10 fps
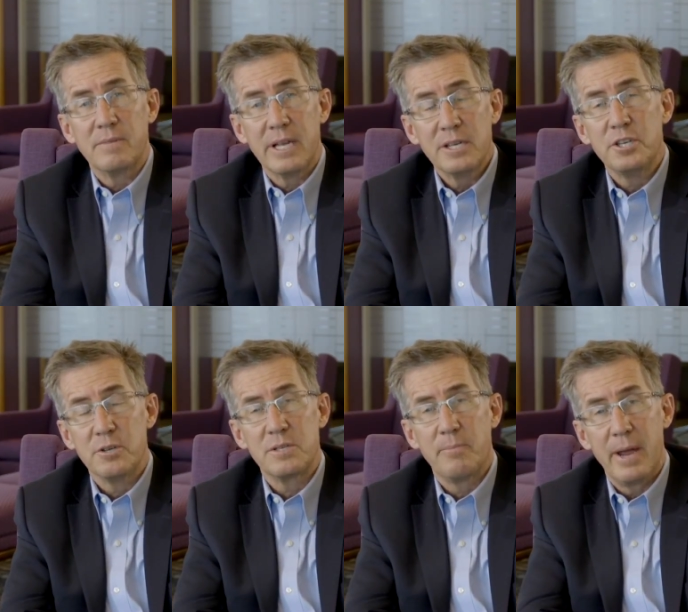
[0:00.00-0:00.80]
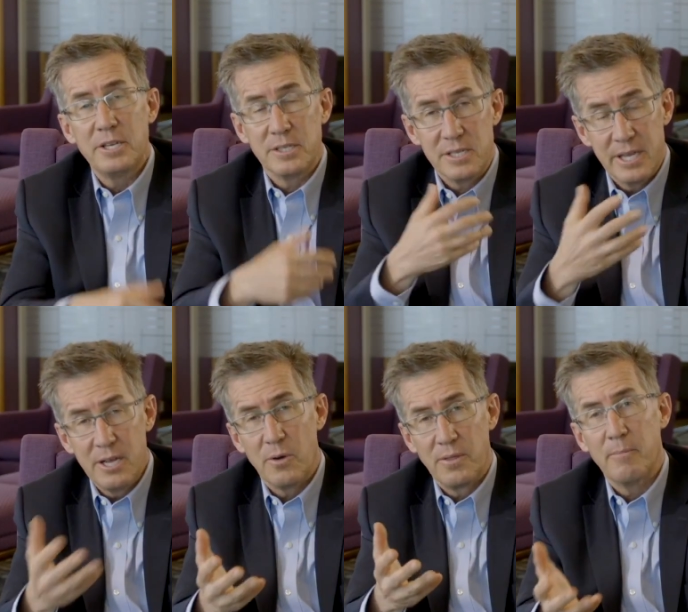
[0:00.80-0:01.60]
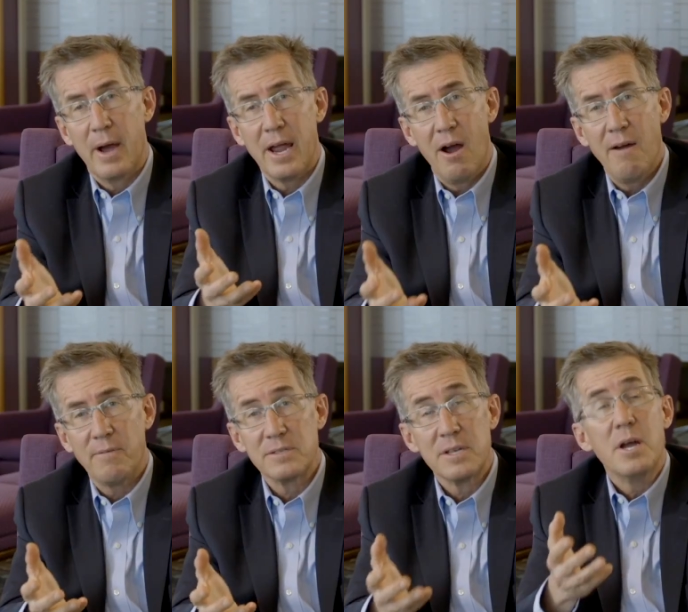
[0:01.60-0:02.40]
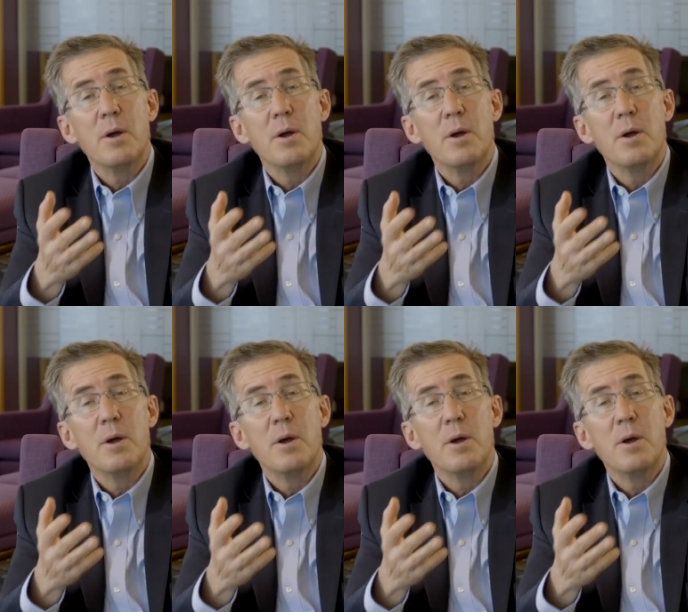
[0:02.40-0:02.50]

issues that patients deal with in my office,